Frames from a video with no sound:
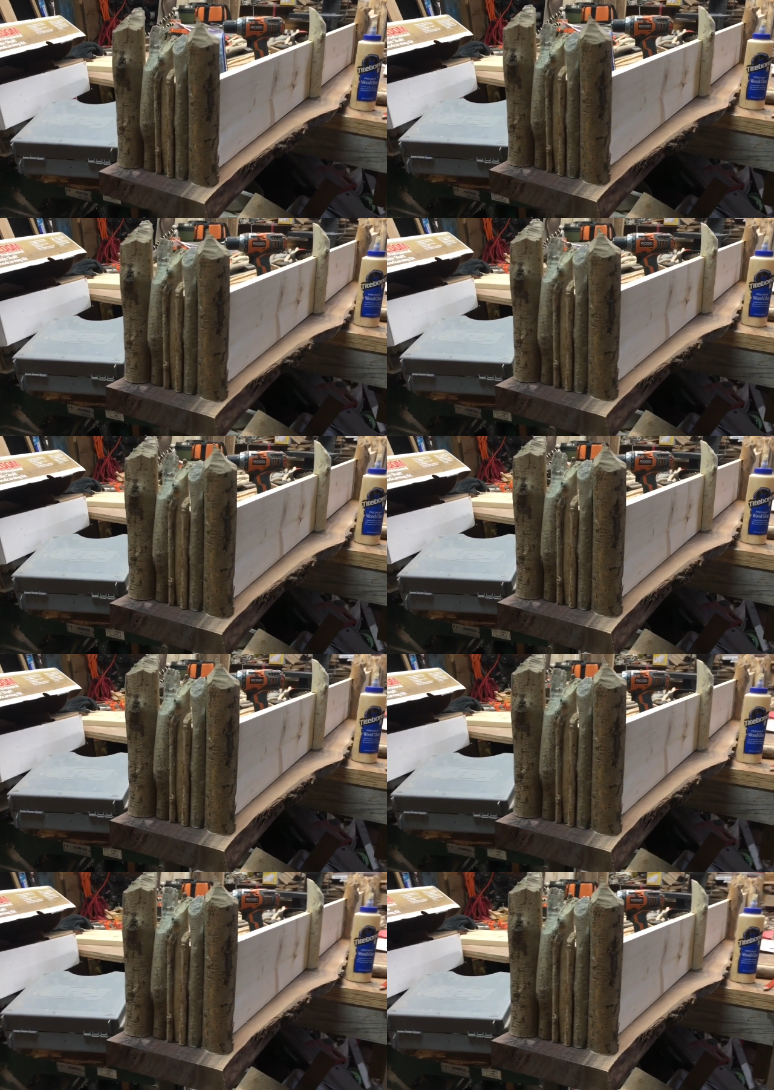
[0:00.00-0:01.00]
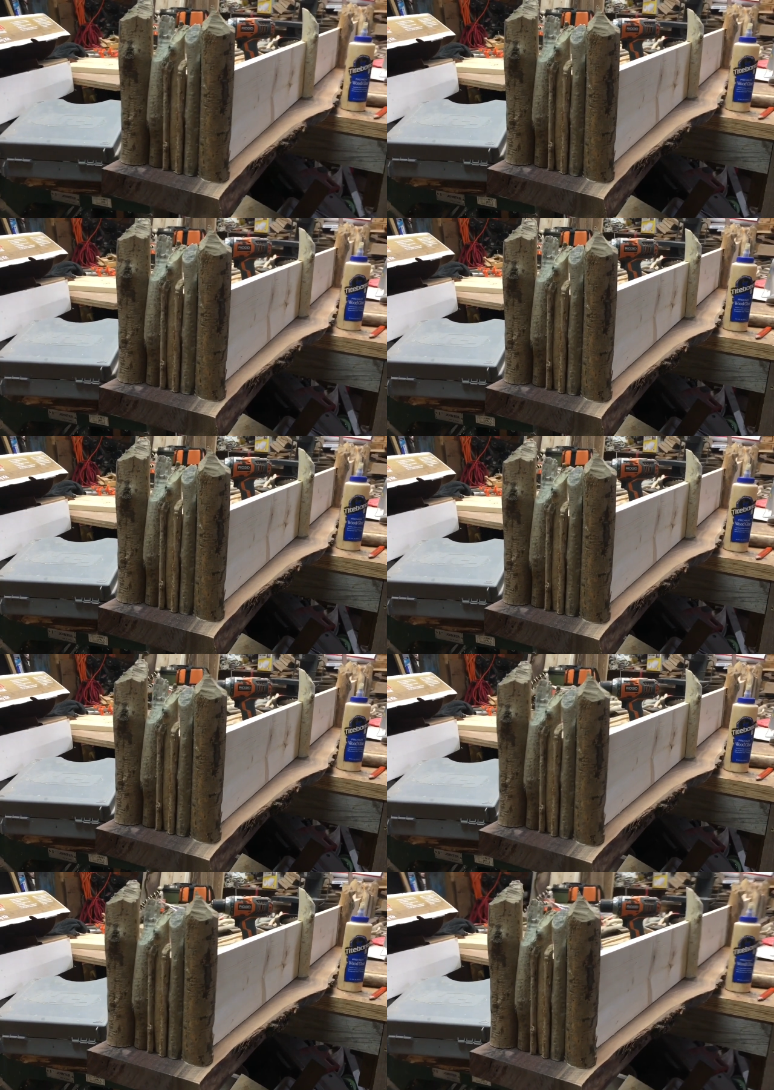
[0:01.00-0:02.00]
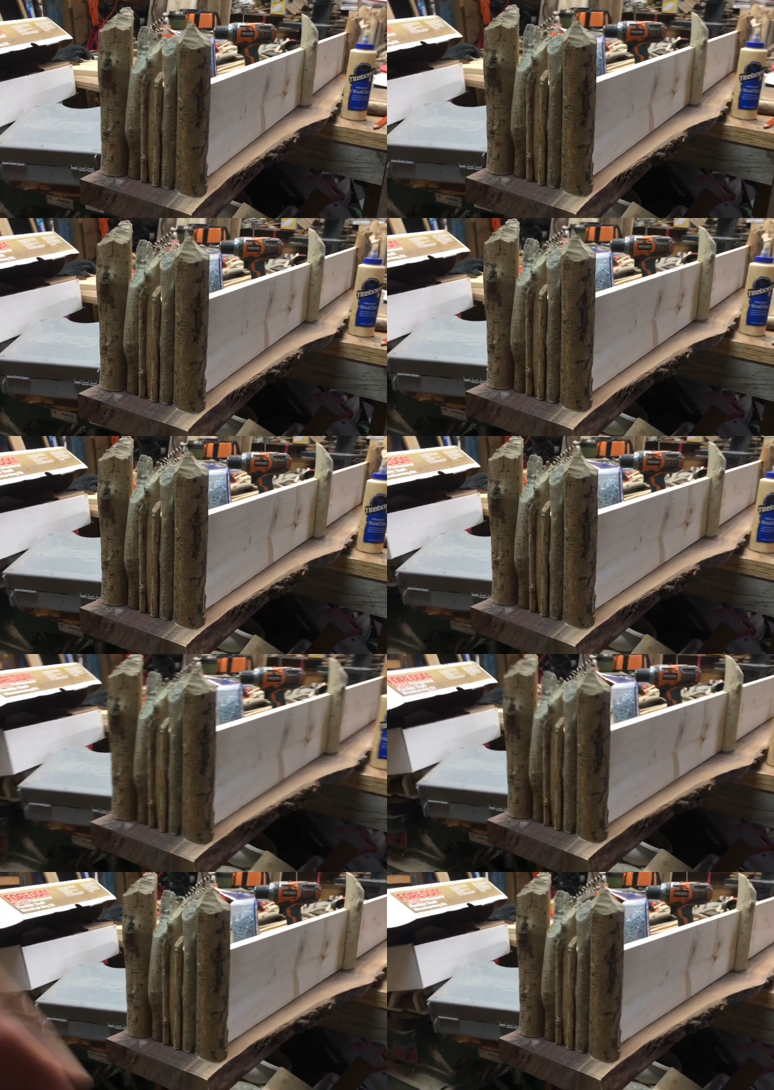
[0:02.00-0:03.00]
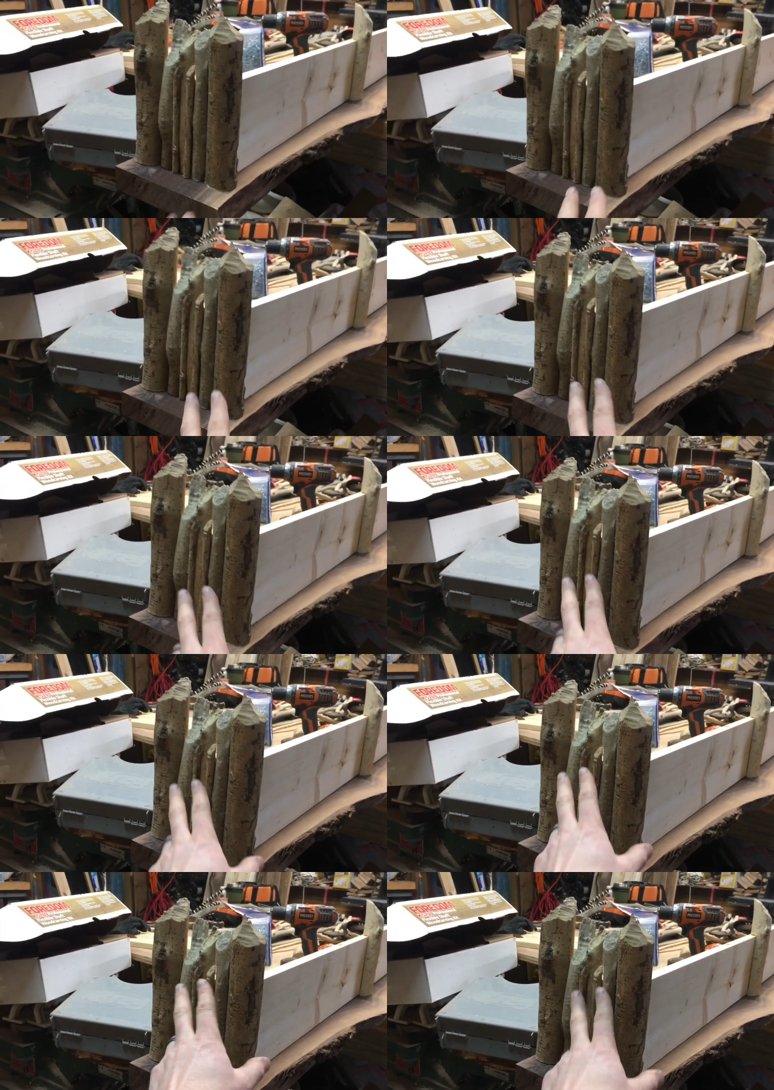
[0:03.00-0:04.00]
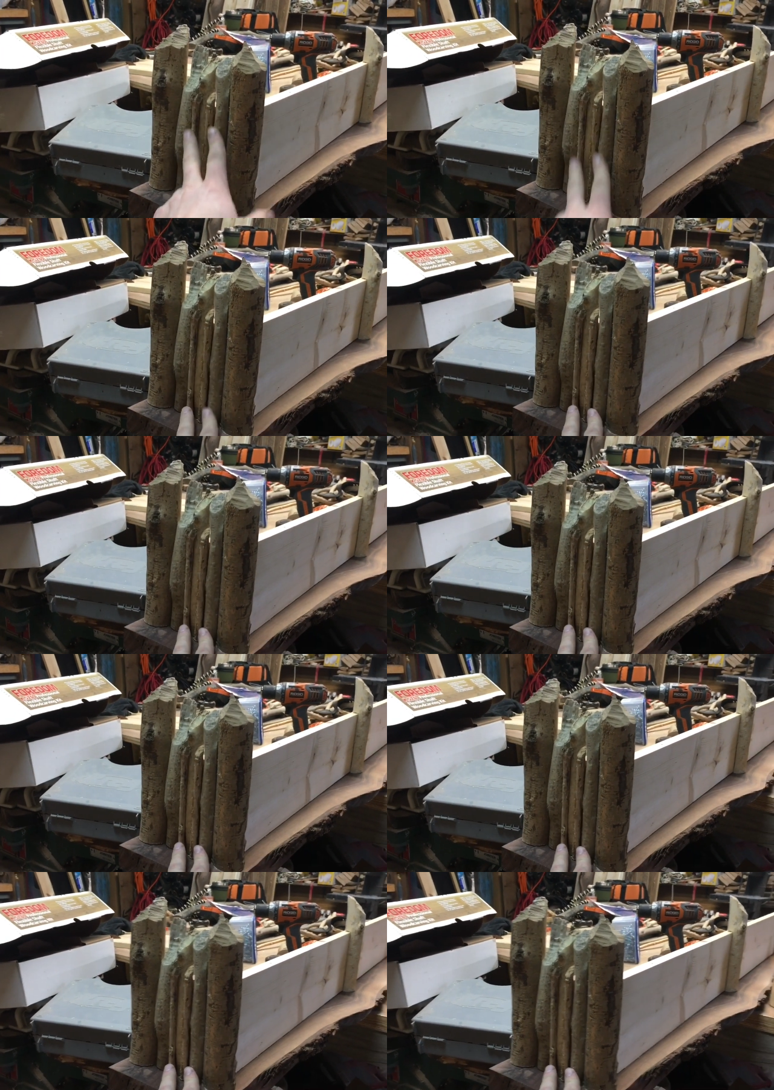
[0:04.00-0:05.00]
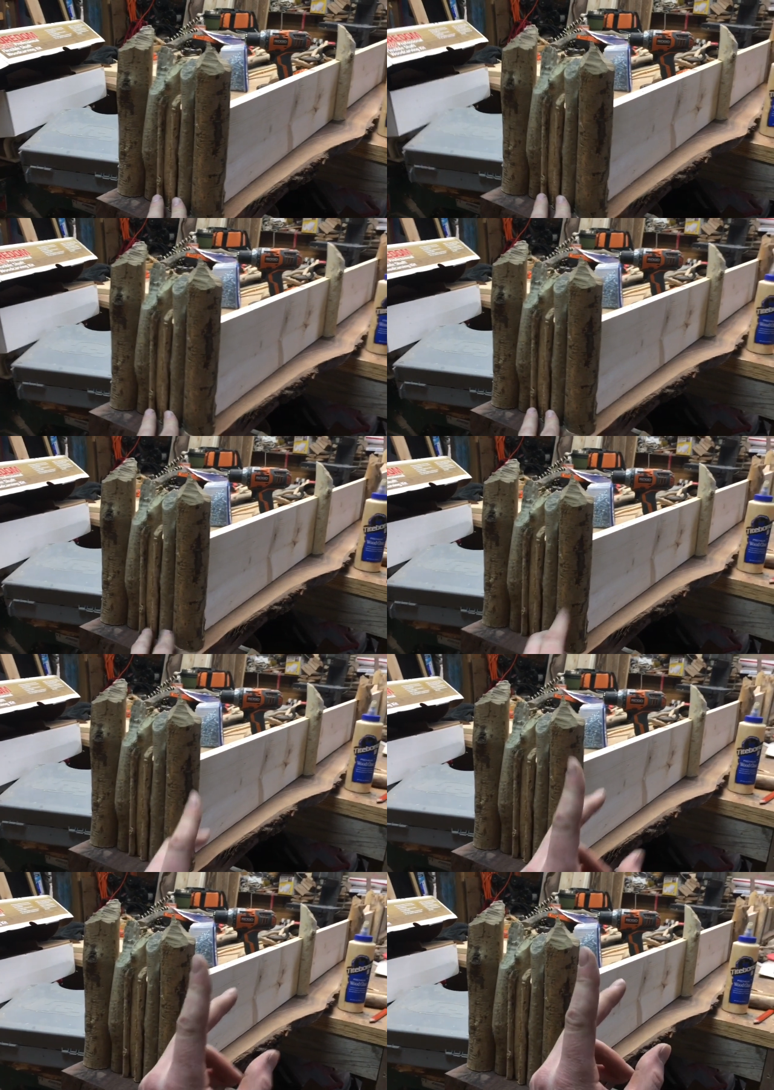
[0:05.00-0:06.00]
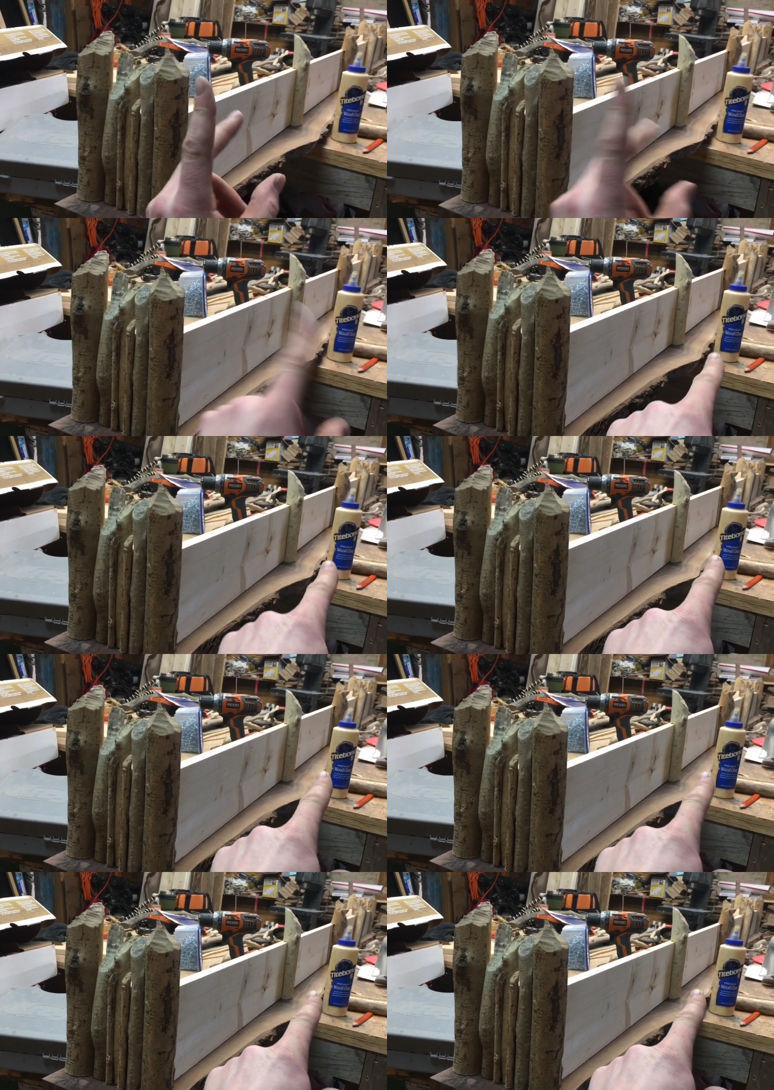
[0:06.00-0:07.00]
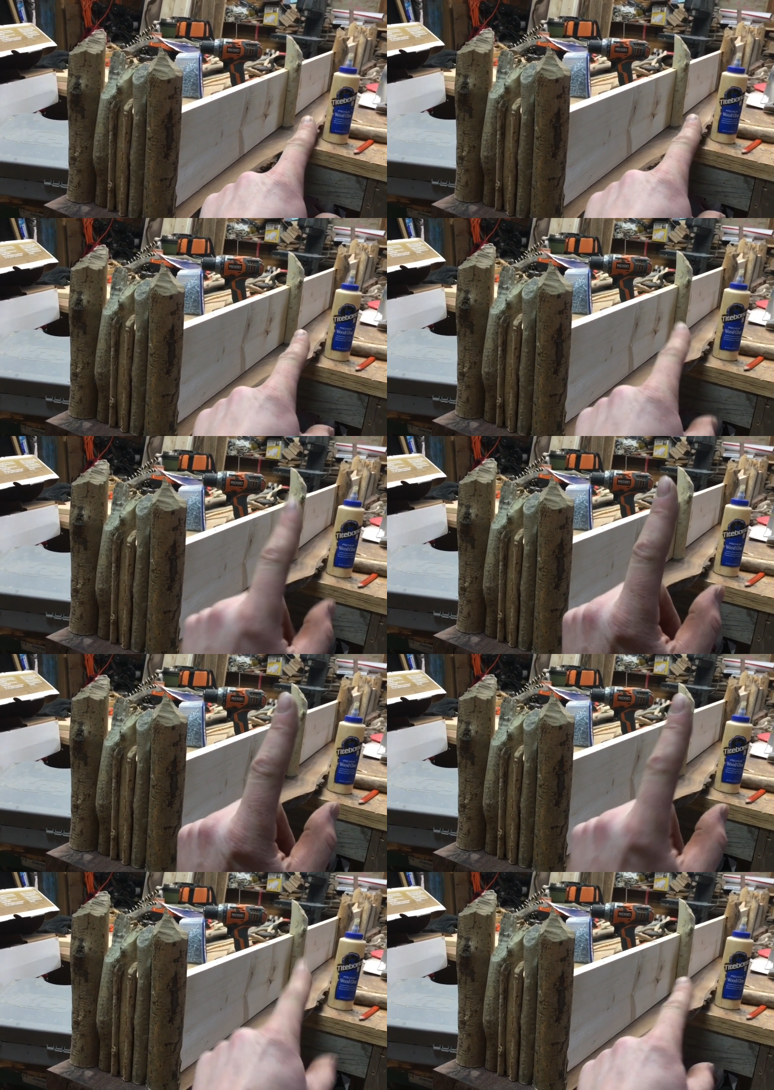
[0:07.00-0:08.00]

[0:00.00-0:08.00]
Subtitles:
(no speaker visible)